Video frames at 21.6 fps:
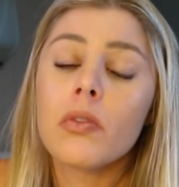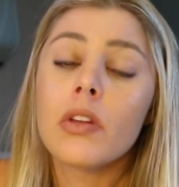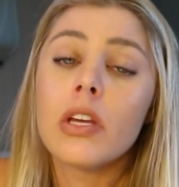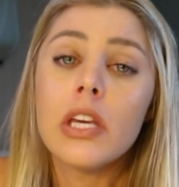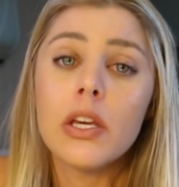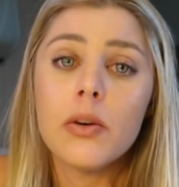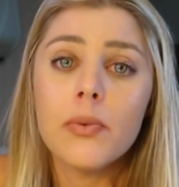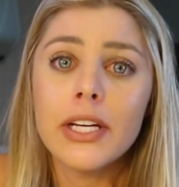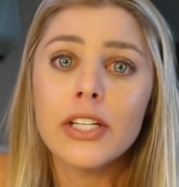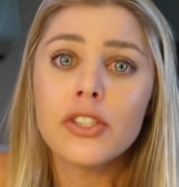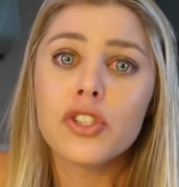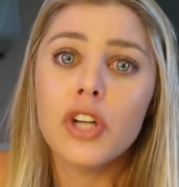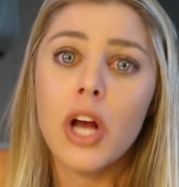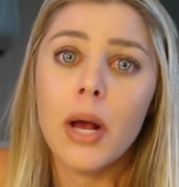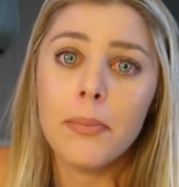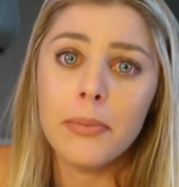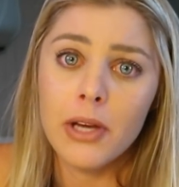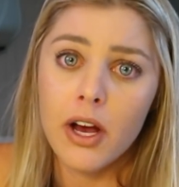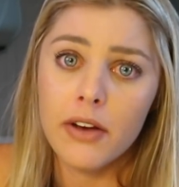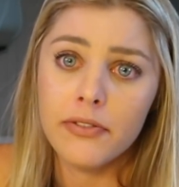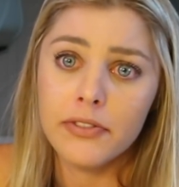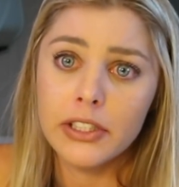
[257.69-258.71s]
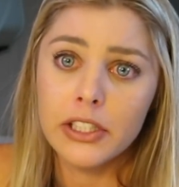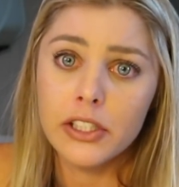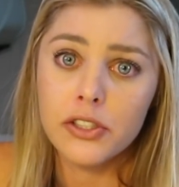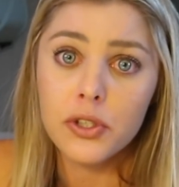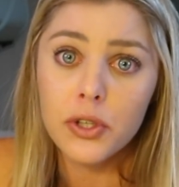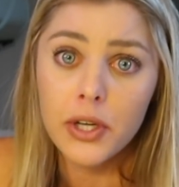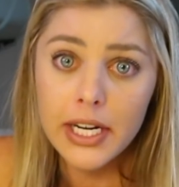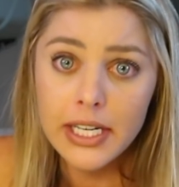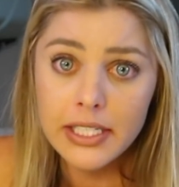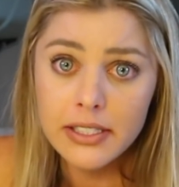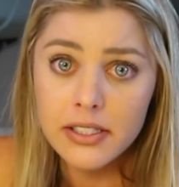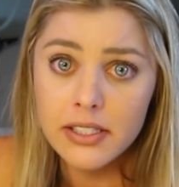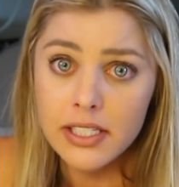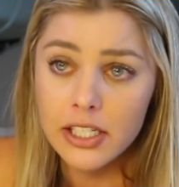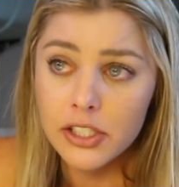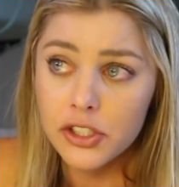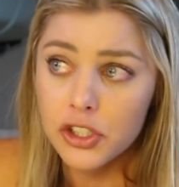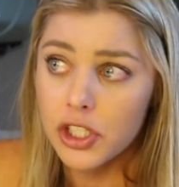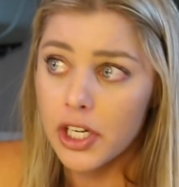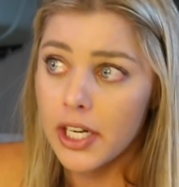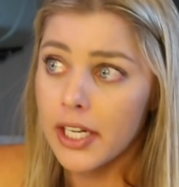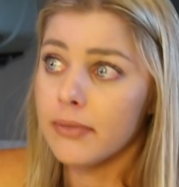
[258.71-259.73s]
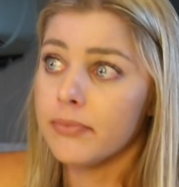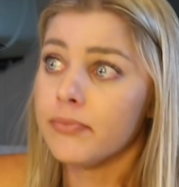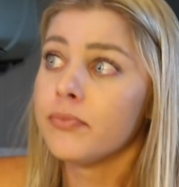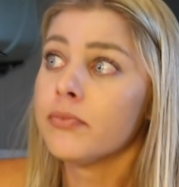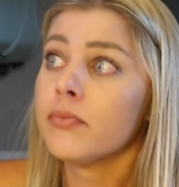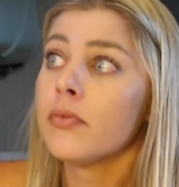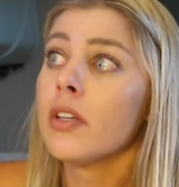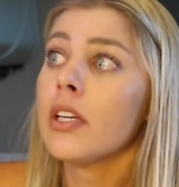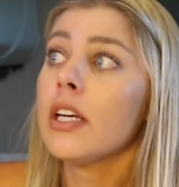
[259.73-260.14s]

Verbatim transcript: He went and dropped me off at the train station.